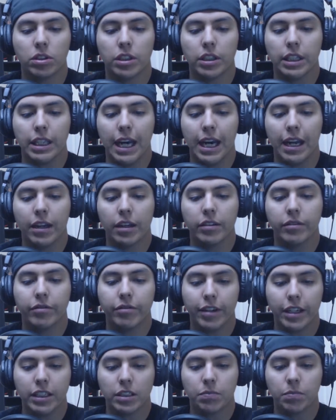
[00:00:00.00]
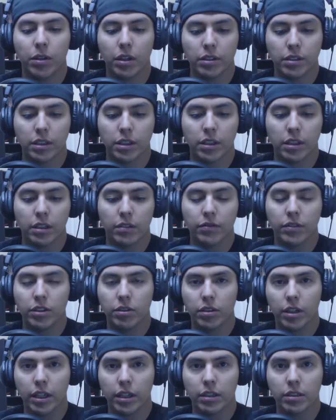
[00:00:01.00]
to that of vice president of the
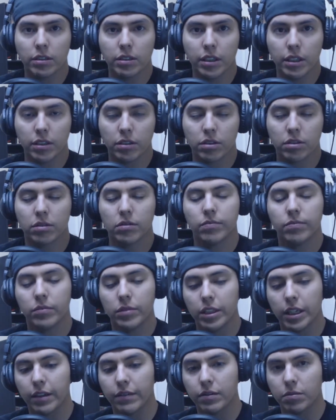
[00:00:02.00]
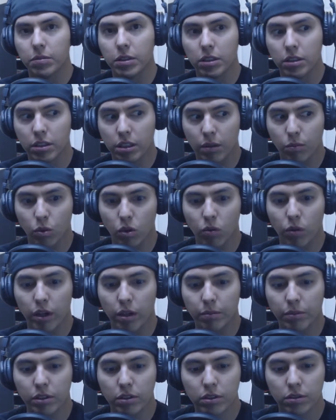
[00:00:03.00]
United States. You have to meet the same
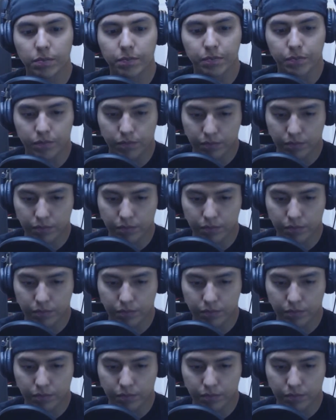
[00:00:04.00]
requirements.